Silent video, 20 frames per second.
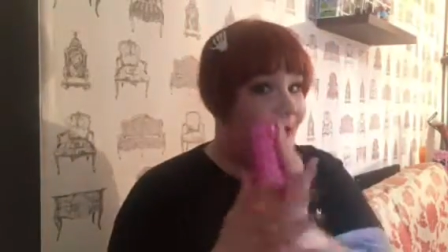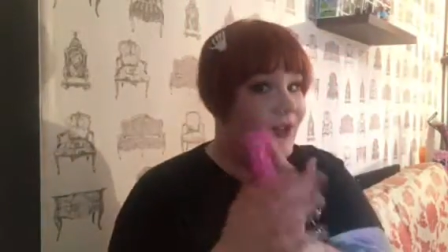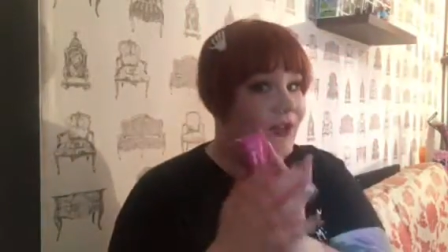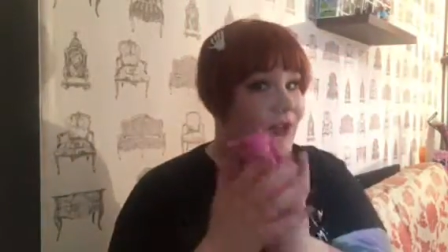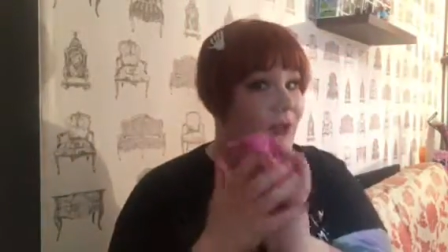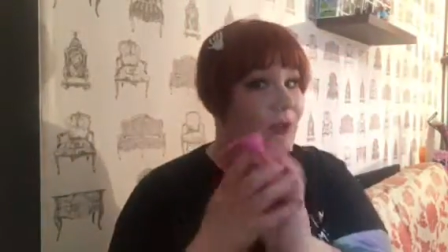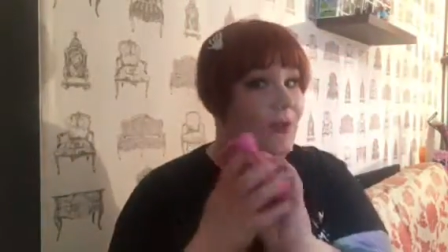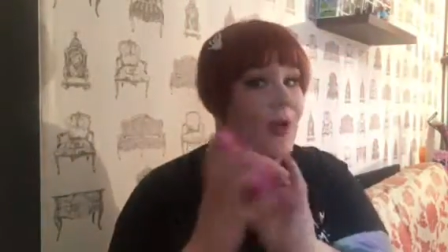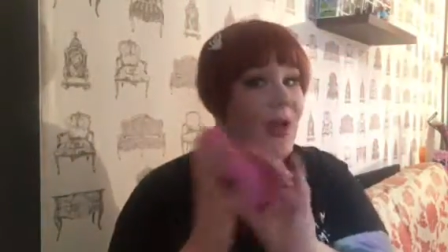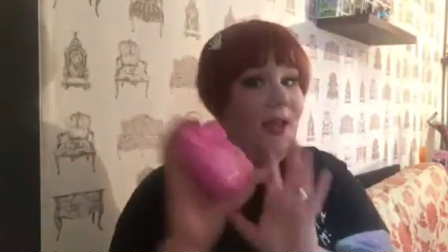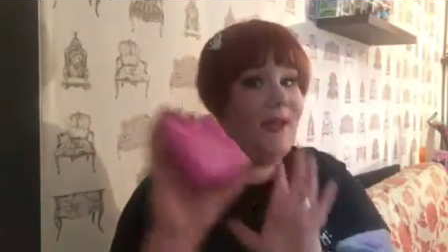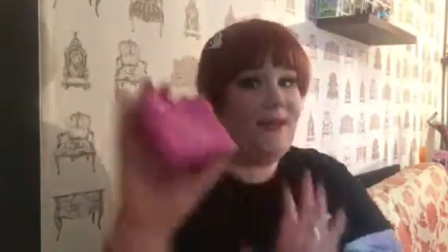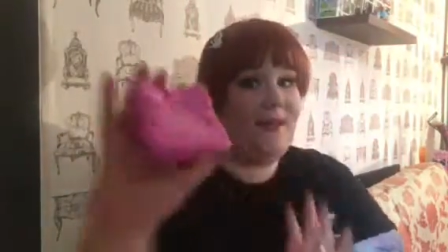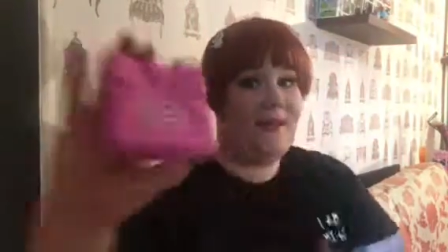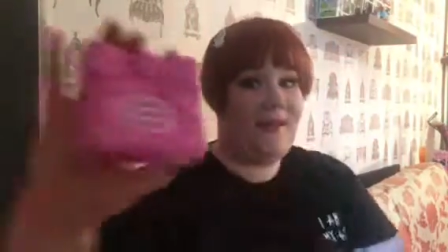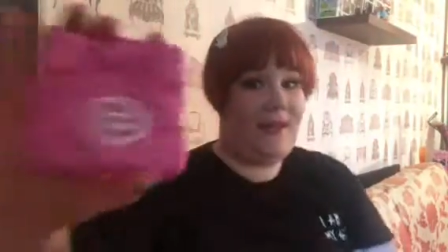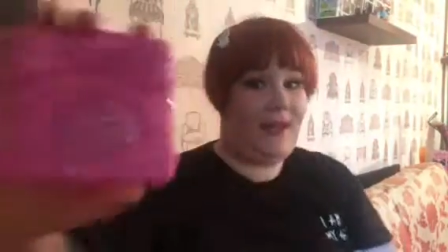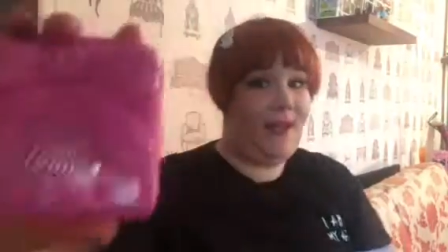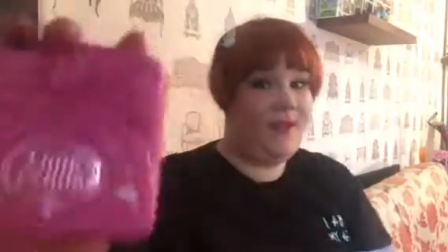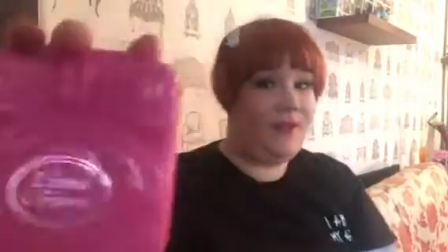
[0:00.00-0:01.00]
So as I
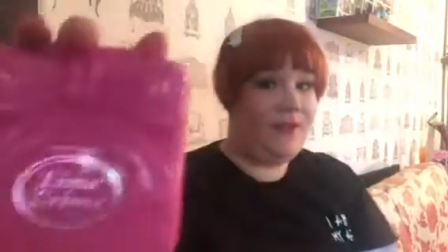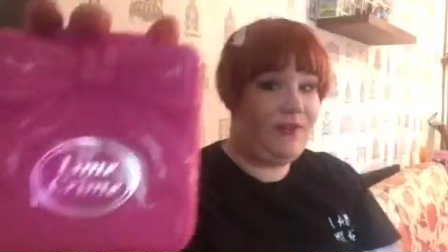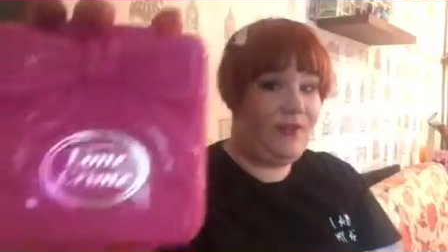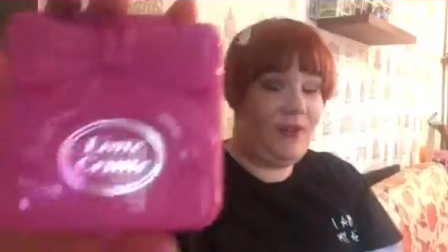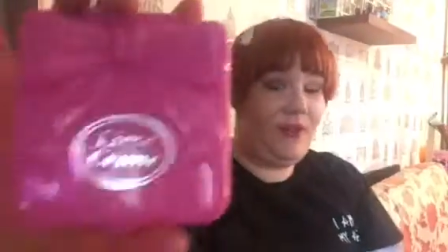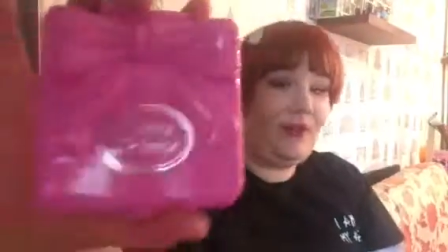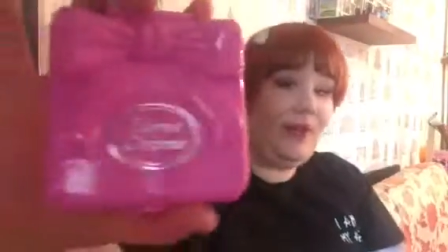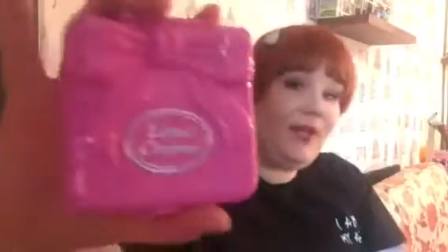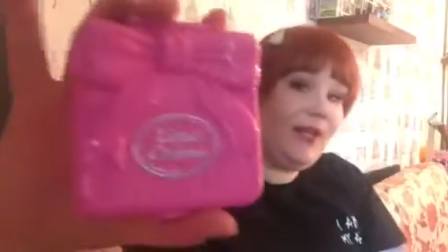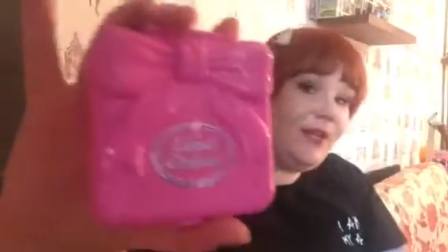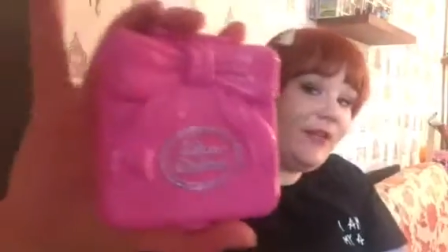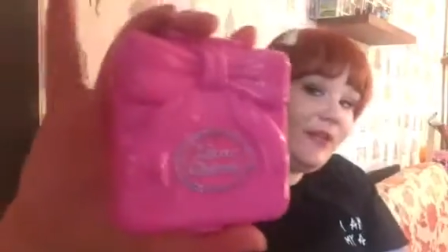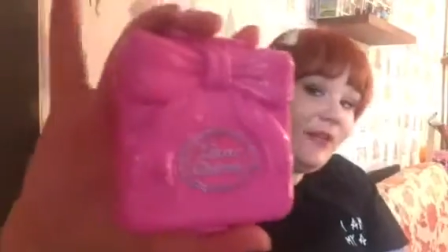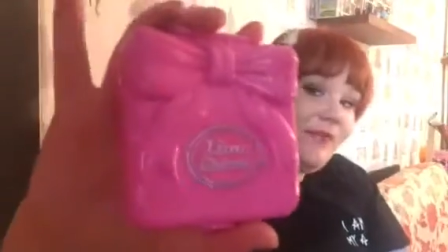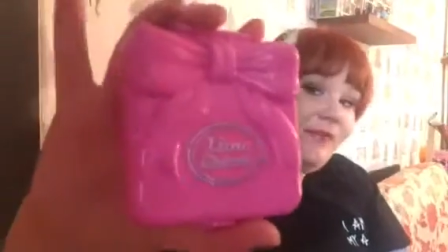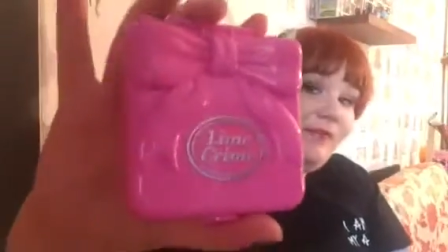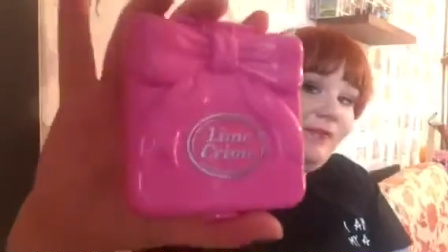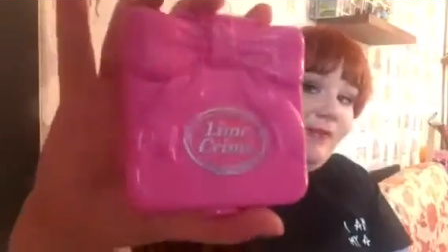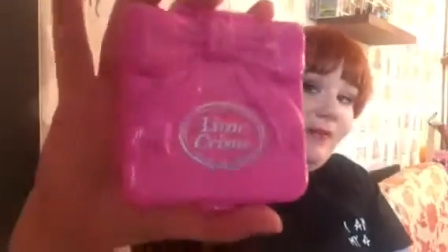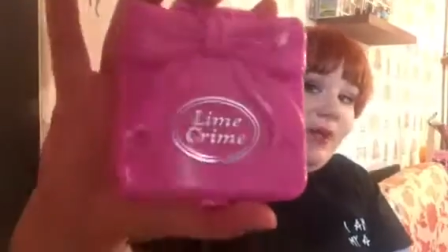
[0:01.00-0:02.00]
said, there is
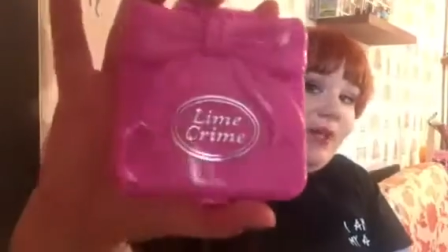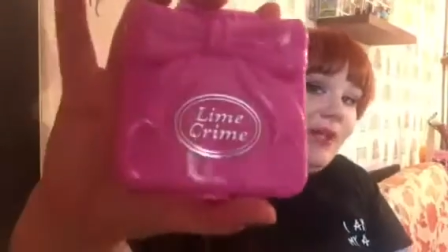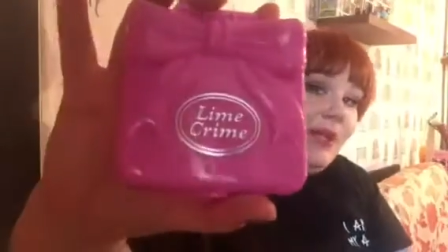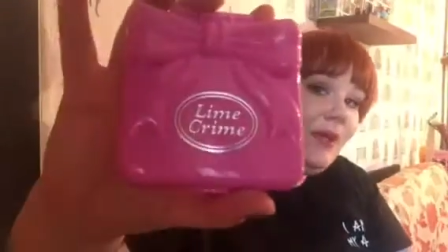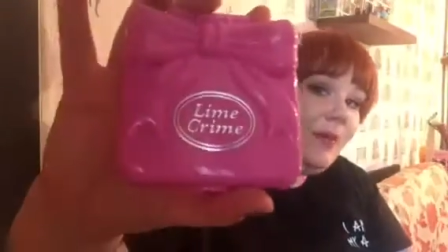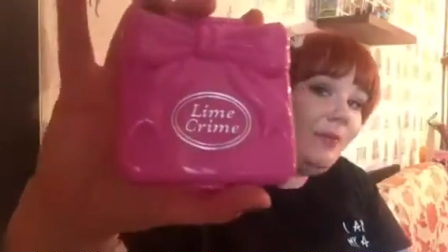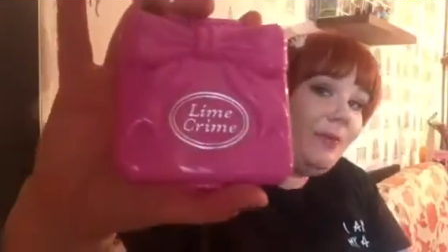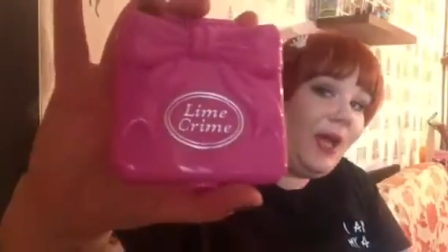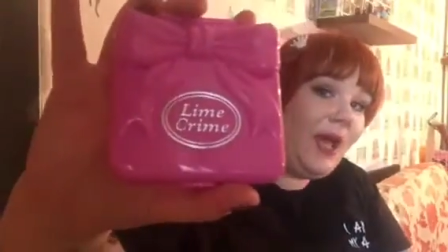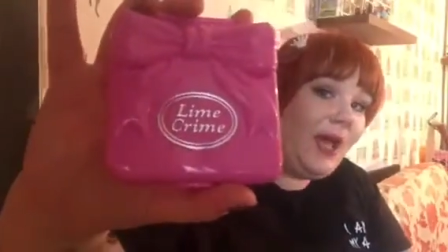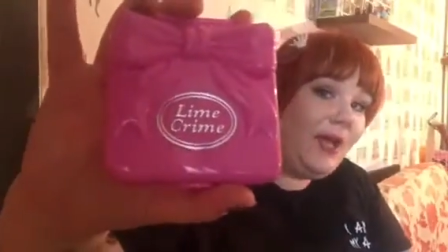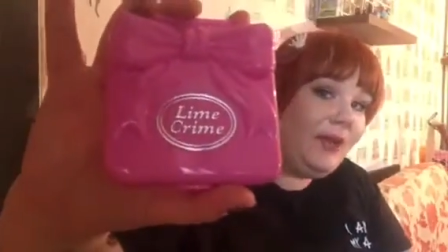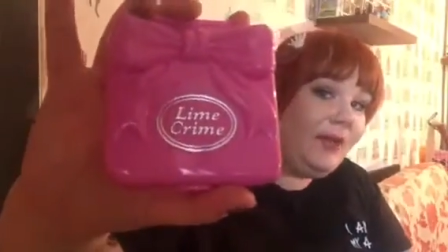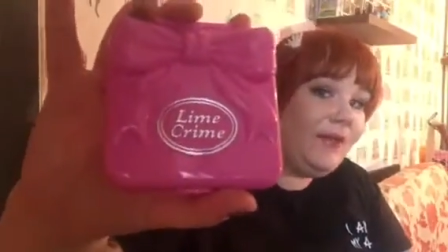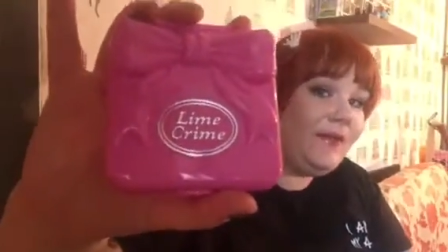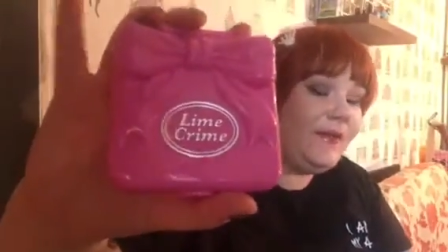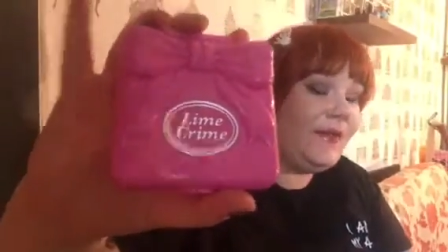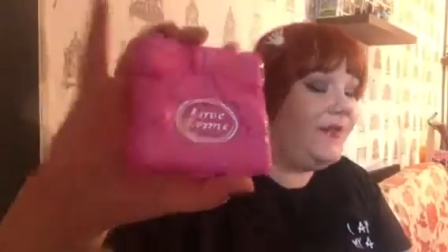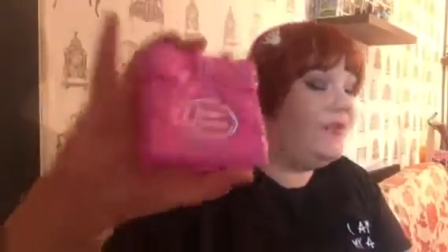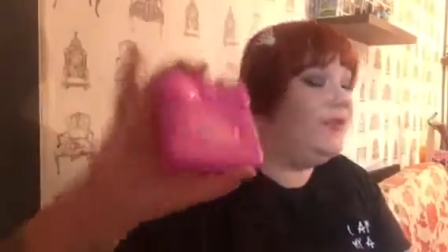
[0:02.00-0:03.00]
three
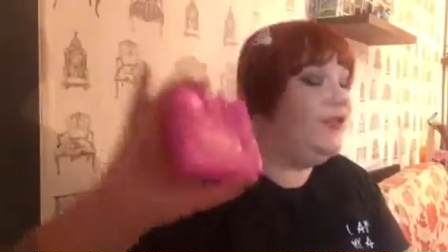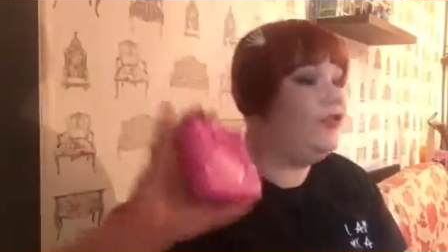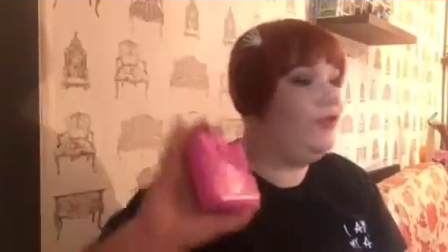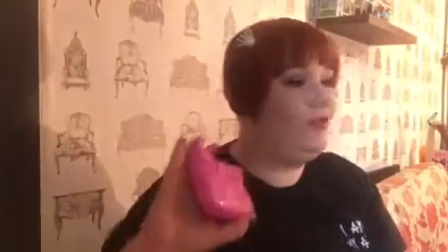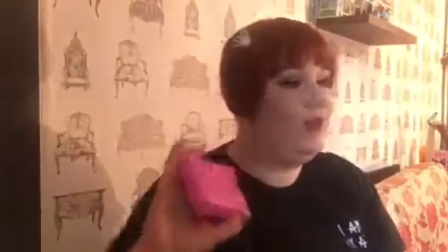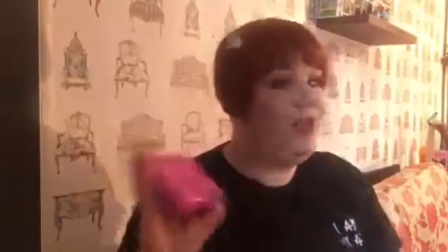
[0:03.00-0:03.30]
palettes in this